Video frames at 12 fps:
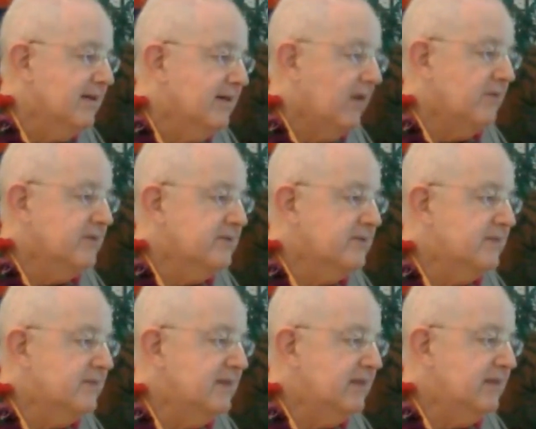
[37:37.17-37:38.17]
Although there are
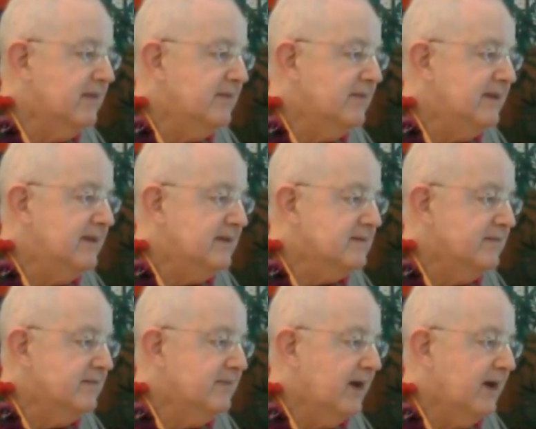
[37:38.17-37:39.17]
many remedies
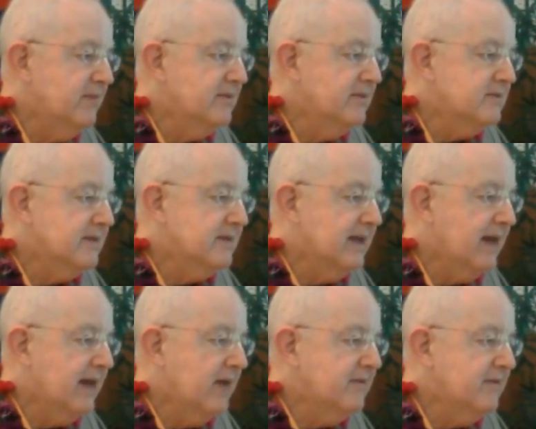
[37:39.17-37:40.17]
by which to get
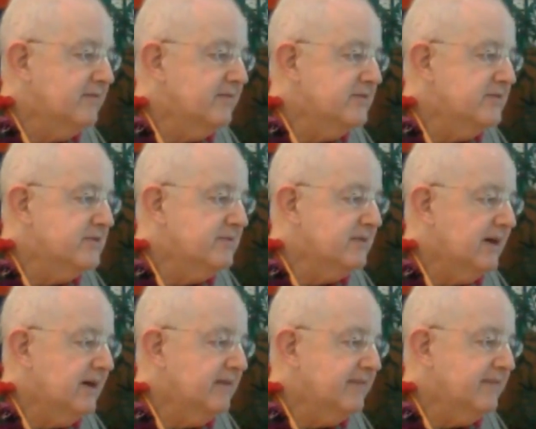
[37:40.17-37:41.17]
out of miserable
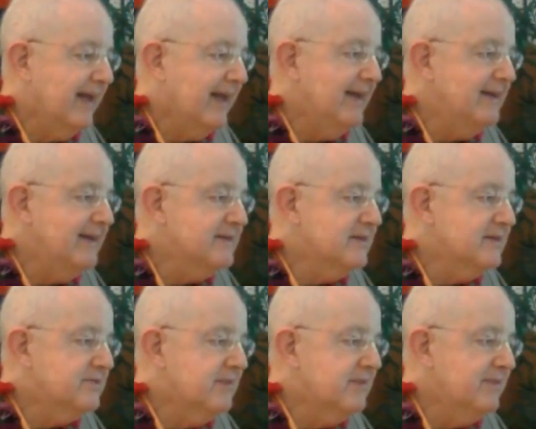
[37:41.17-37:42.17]
life, any such
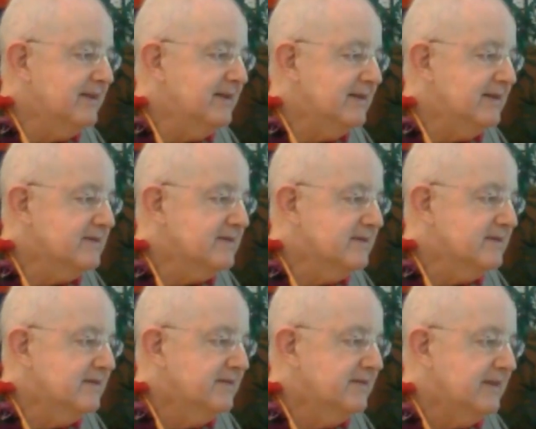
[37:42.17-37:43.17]
remedies
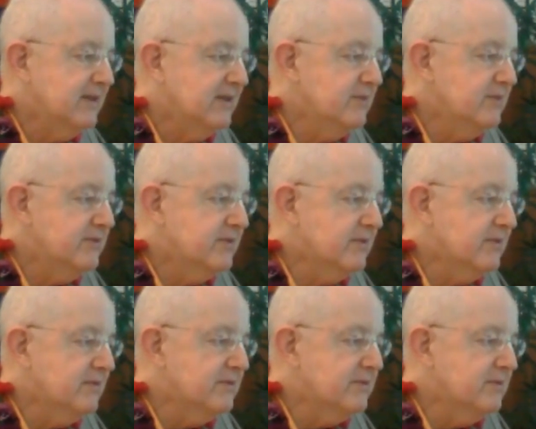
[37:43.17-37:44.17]
in the material
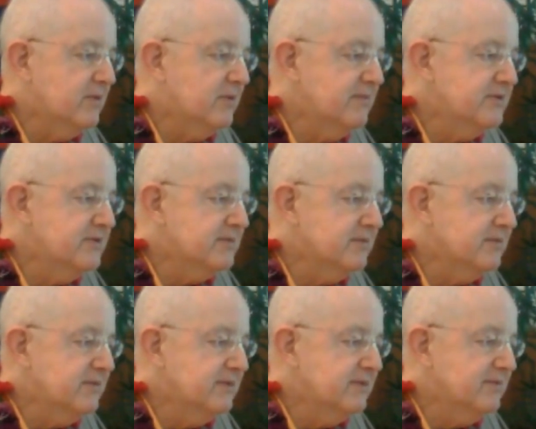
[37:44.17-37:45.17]
world are more miserable
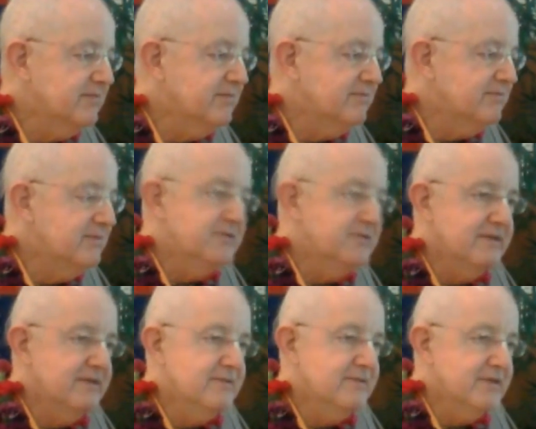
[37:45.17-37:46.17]
than the miseries
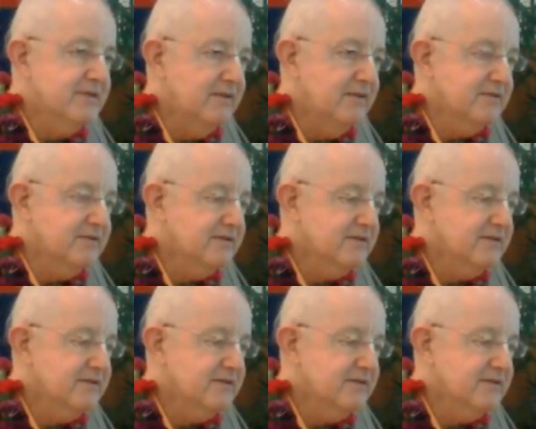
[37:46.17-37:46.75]
themselves.